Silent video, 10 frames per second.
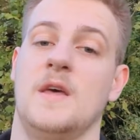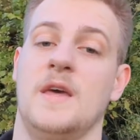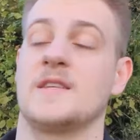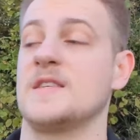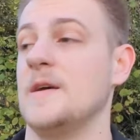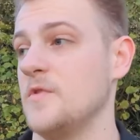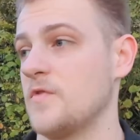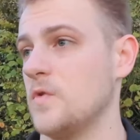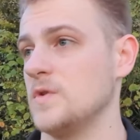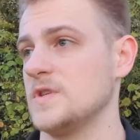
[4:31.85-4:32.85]
except of
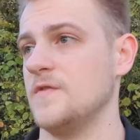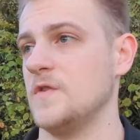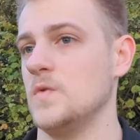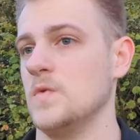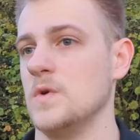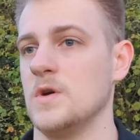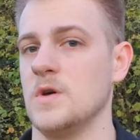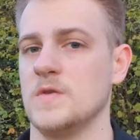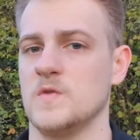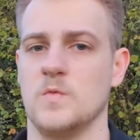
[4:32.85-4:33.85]
course if you
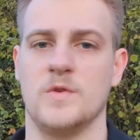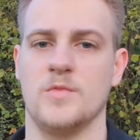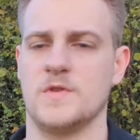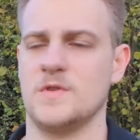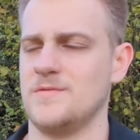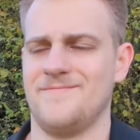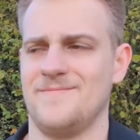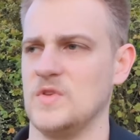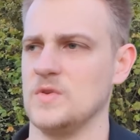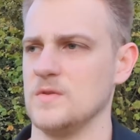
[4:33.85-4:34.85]
zoom in, but
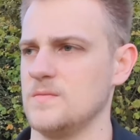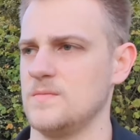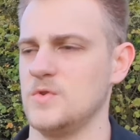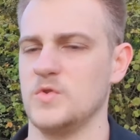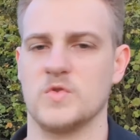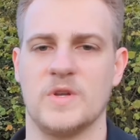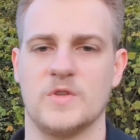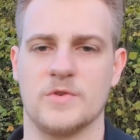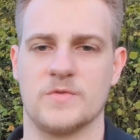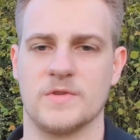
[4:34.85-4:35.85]
you'll lose way
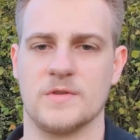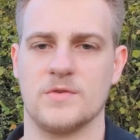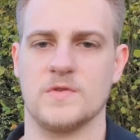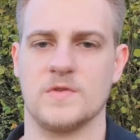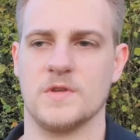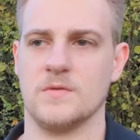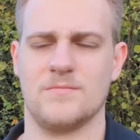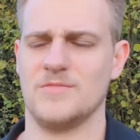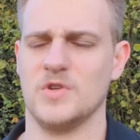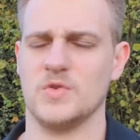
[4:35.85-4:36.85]
too much resolution, so
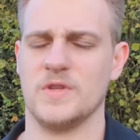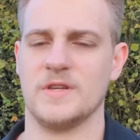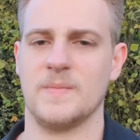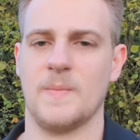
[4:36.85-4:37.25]
don't do that.